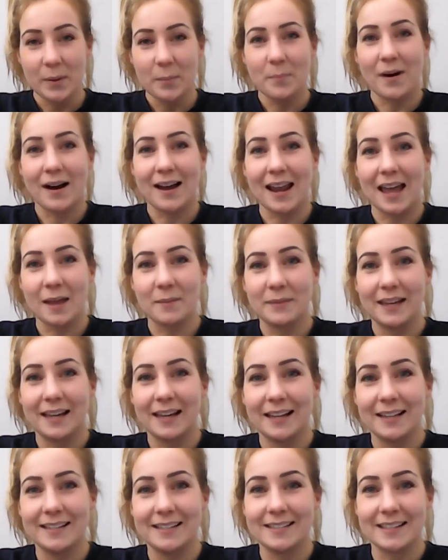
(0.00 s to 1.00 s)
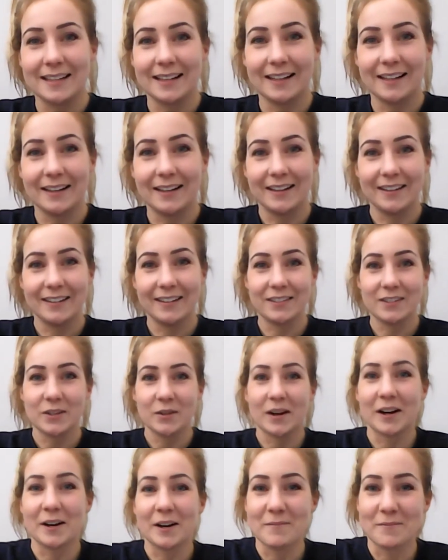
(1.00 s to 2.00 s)
My name is. Do
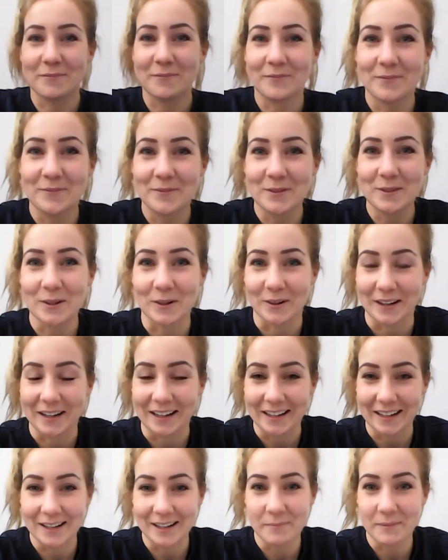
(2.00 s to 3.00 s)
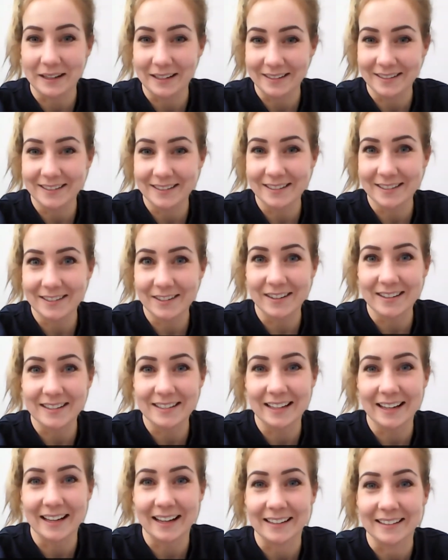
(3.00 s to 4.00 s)
I Sorry, can we start this
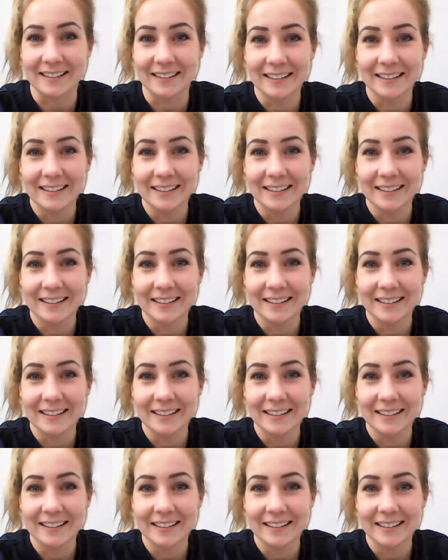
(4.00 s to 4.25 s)
again?